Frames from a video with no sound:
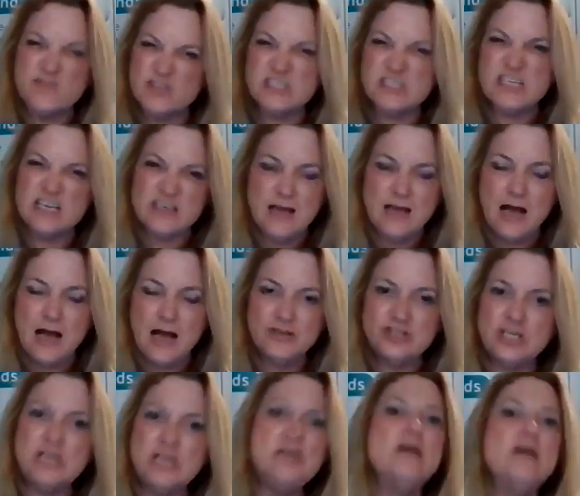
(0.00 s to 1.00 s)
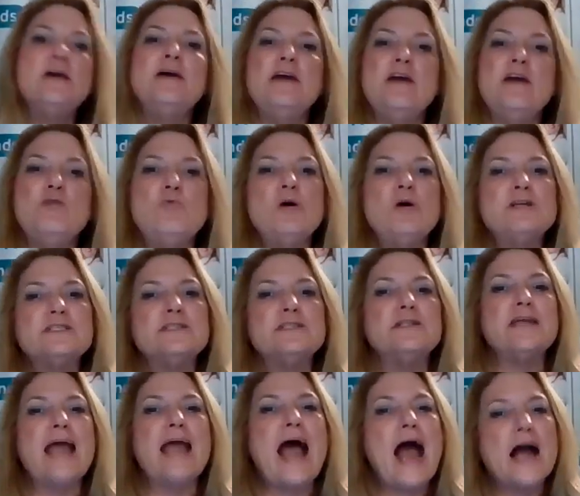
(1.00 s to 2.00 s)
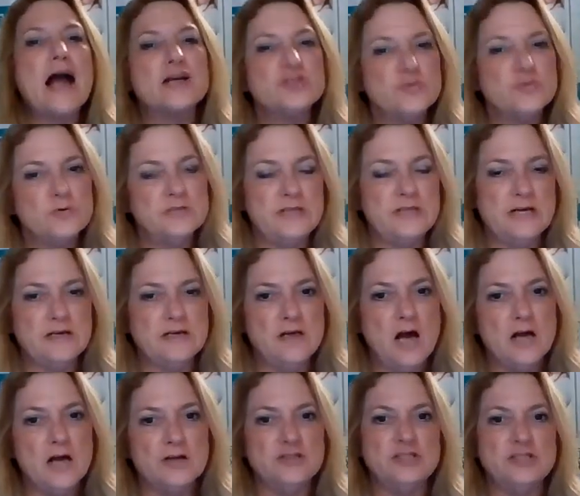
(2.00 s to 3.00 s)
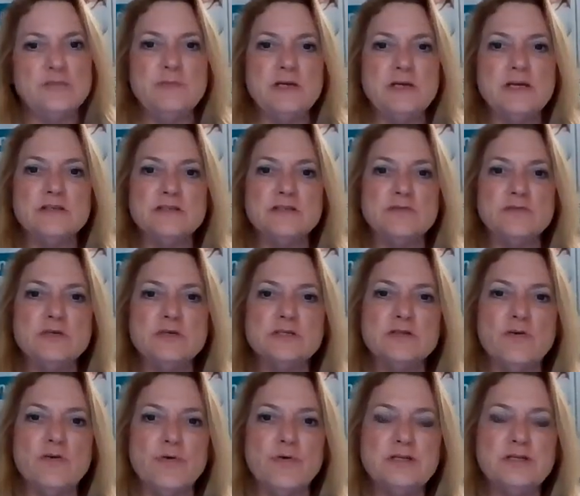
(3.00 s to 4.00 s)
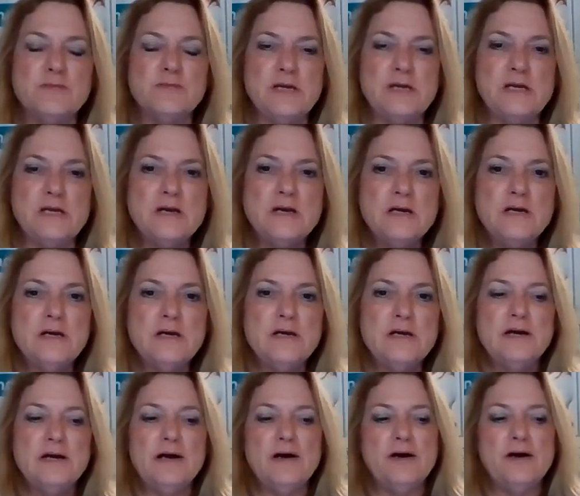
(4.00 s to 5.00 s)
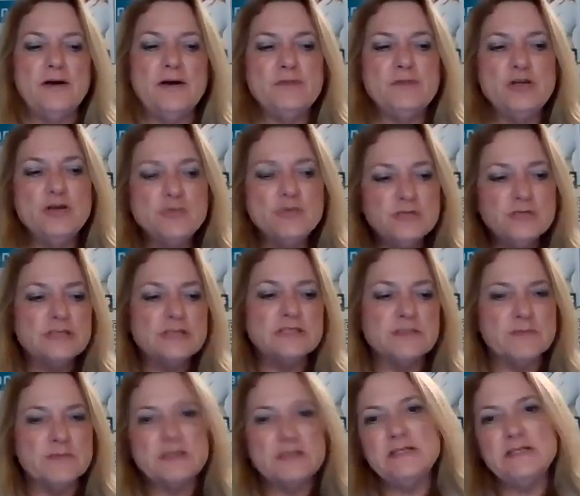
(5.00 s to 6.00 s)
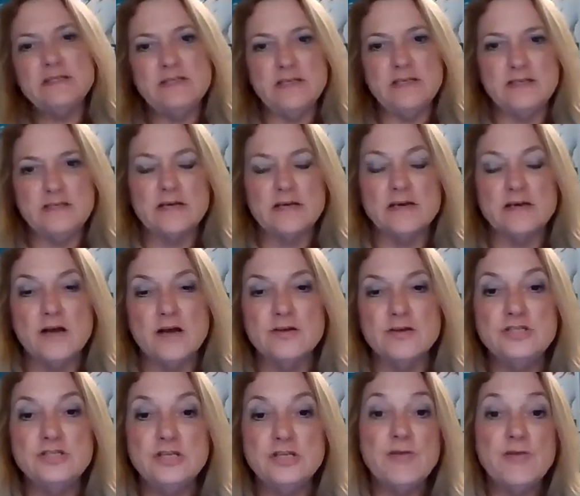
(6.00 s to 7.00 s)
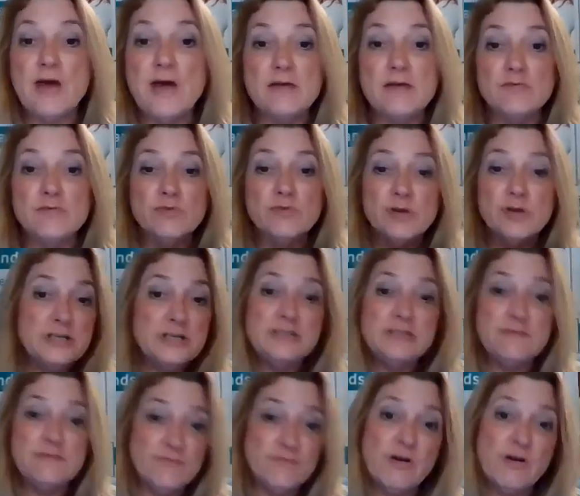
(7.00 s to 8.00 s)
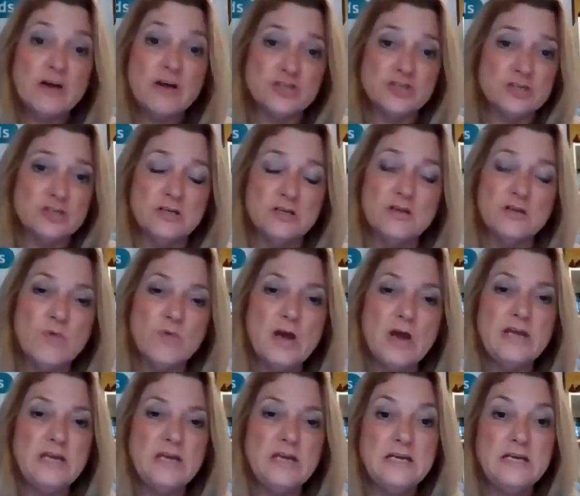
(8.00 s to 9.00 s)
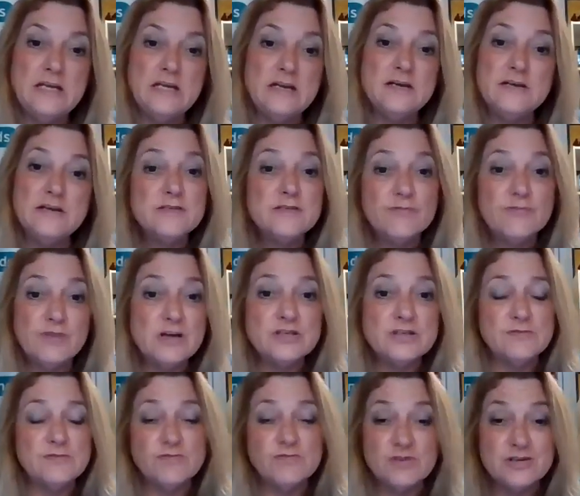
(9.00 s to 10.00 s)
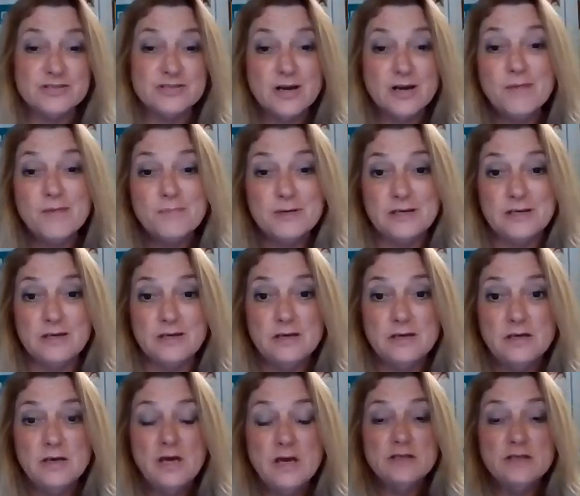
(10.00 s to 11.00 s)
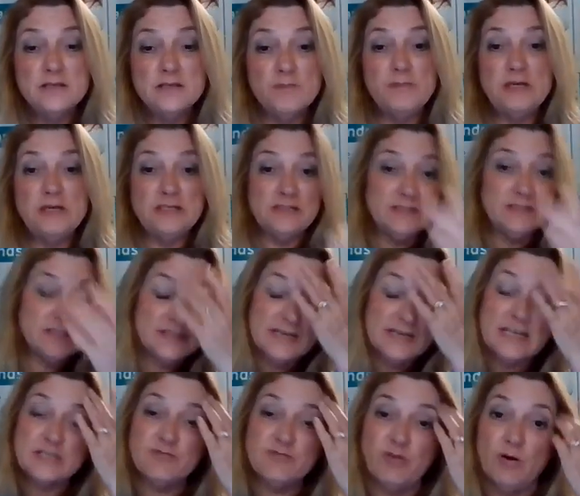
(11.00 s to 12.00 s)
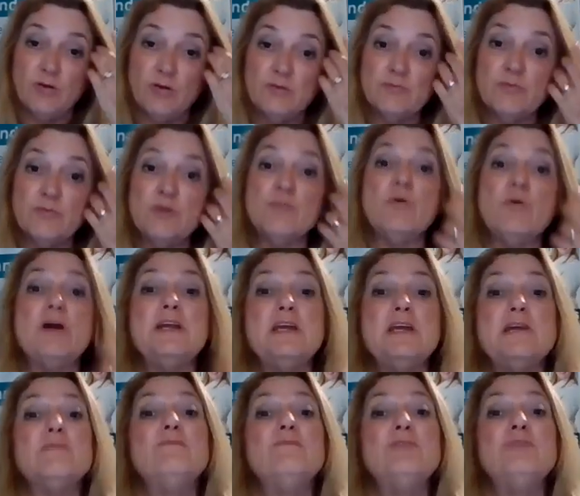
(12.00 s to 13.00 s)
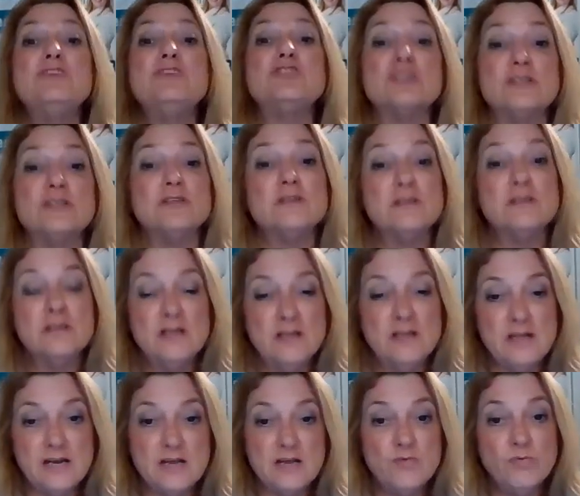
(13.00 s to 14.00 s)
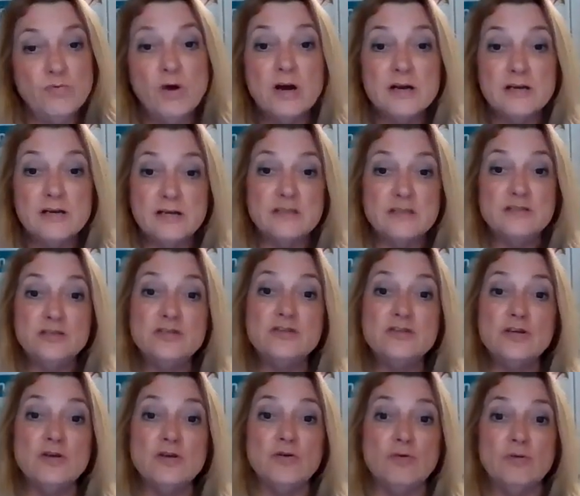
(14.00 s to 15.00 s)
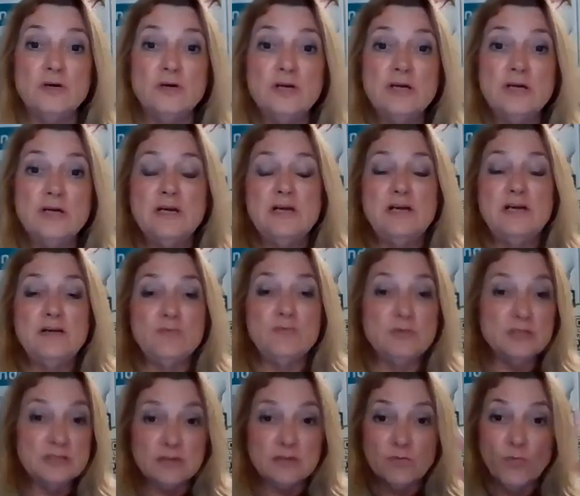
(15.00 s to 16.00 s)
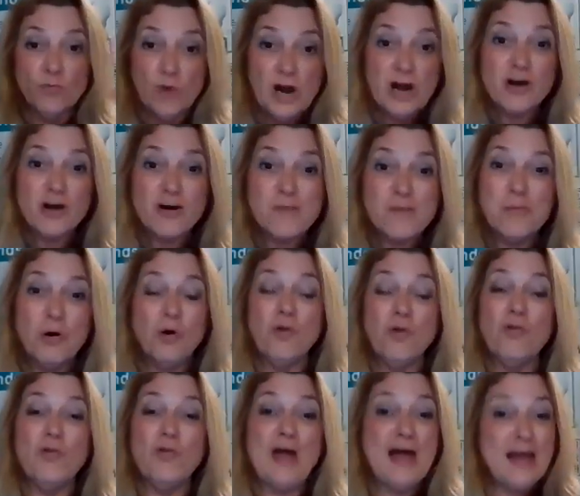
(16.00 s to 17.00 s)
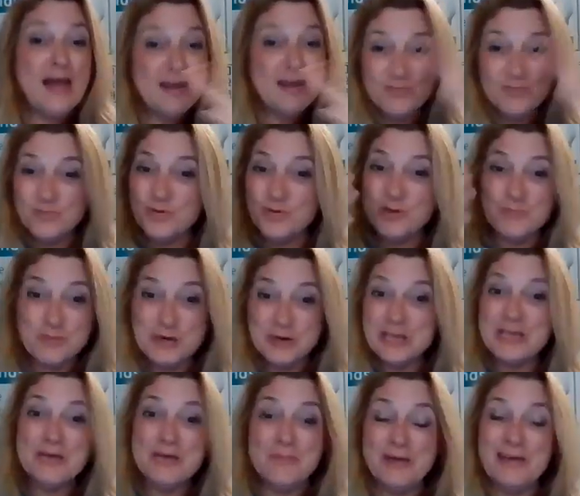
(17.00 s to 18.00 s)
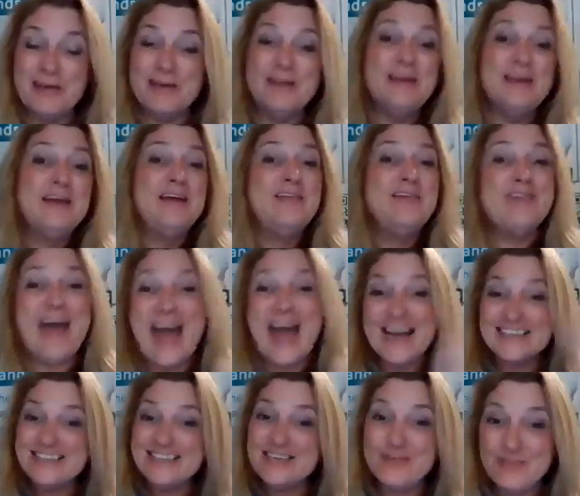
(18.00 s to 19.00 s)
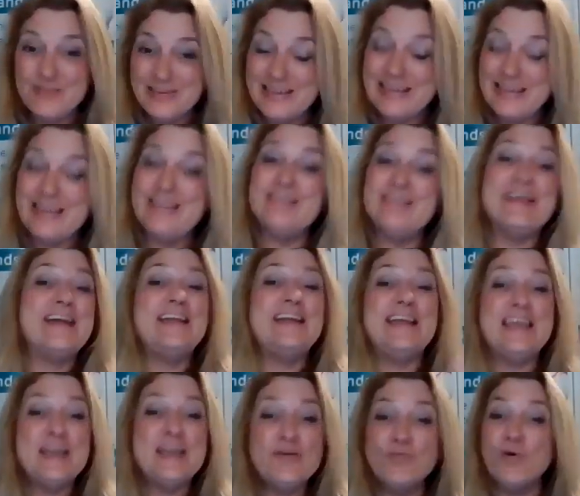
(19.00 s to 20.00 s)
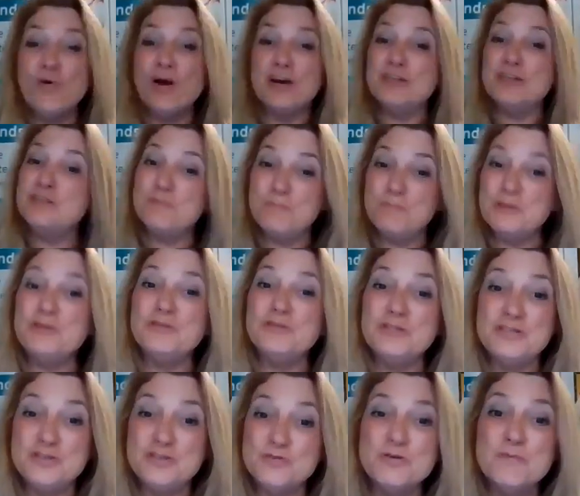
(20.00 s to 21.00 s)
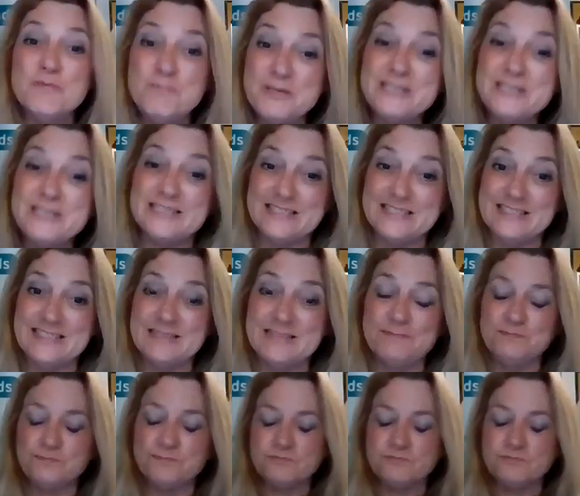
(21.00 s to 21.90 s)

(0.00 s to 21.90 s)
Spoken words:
the technology, it wasn't the actual technology, because it was going to be using some existing technology that really didn't function the way he needed it to function for his company to be successful with what he envisioned that he wanted it to do. It was a wearable that would prohibit the activity that he wanted to build into a business.